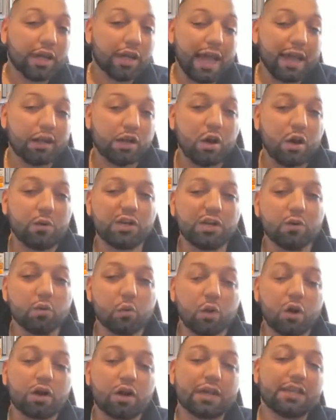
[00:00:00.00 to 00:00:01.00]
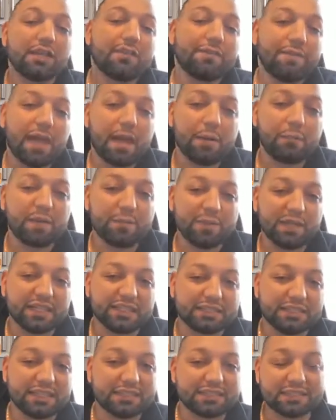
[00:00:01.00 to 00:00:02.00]
and going to work in the family
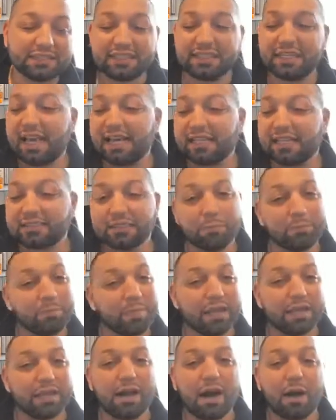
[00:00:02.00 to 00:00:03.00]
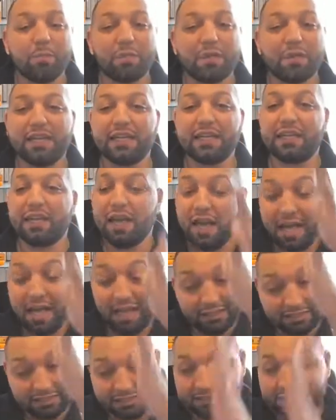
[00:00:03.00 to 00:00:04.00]
business, yes, big company,
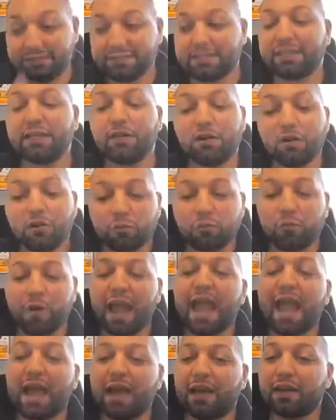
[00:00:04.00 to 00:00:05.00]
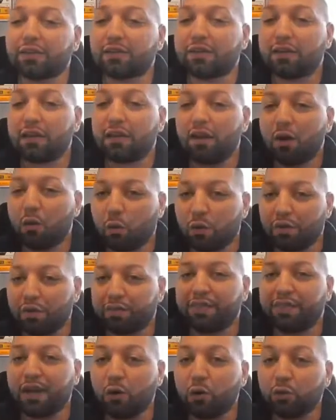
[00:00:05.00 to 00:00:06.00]
still ran
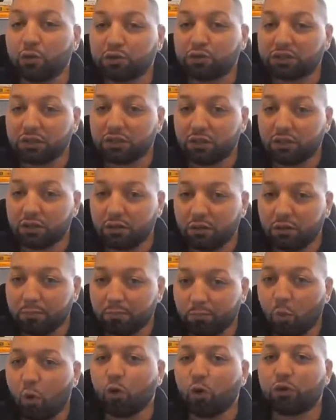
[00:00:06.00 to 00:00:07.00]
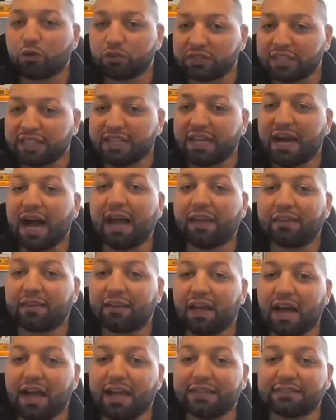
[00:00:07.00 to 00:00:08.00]
with those morals and
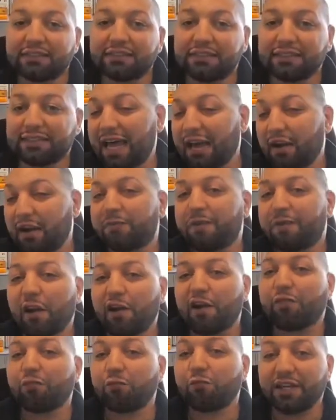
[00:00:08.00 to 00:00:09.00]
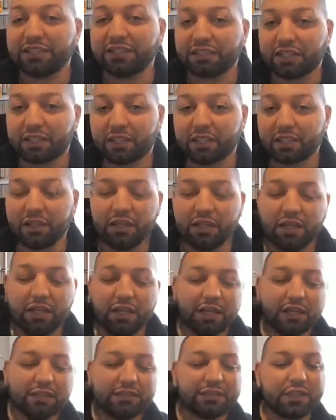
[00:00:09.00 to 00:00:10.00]
guidelines that are very rigid.
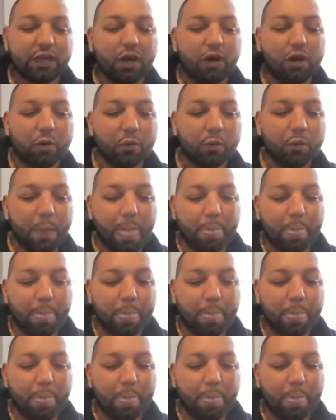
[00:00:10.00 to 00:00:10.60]
So